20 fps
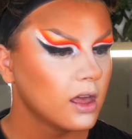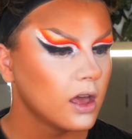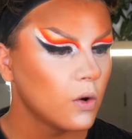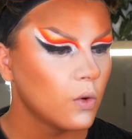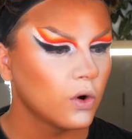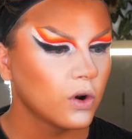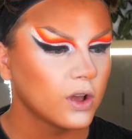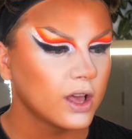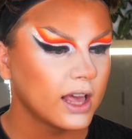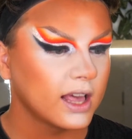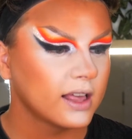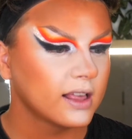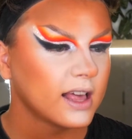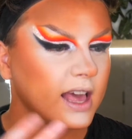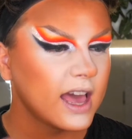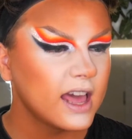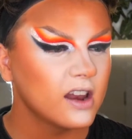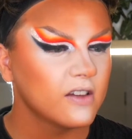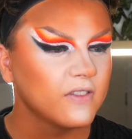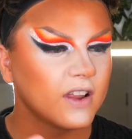I want
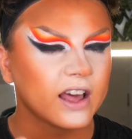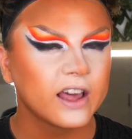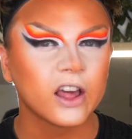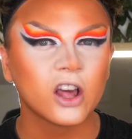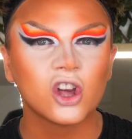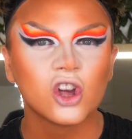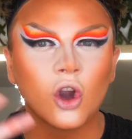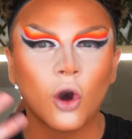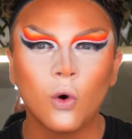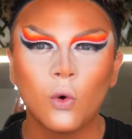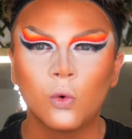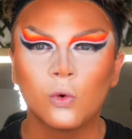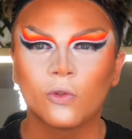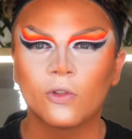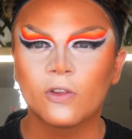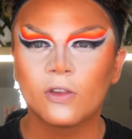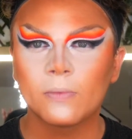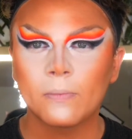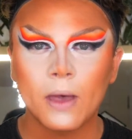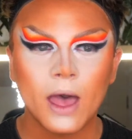kind of like a gold
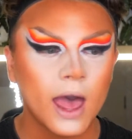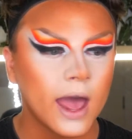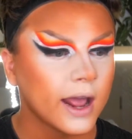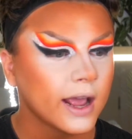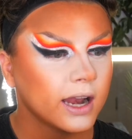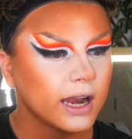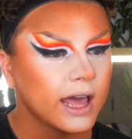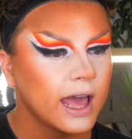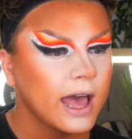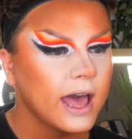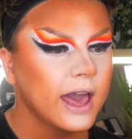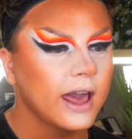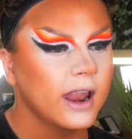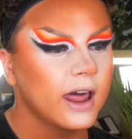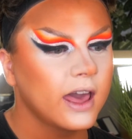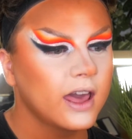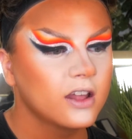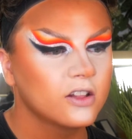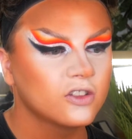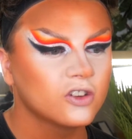sparkly
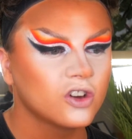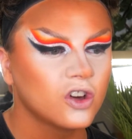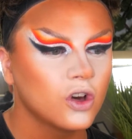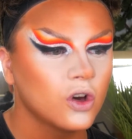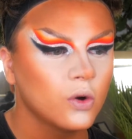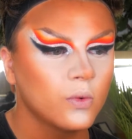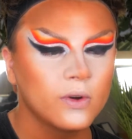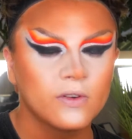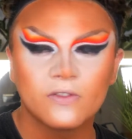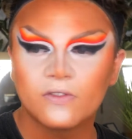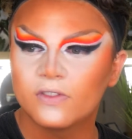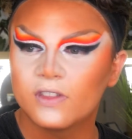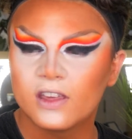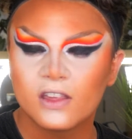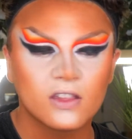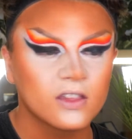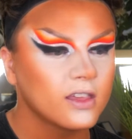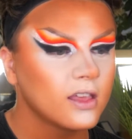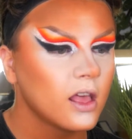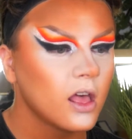highlighter to go with
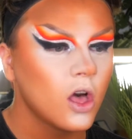this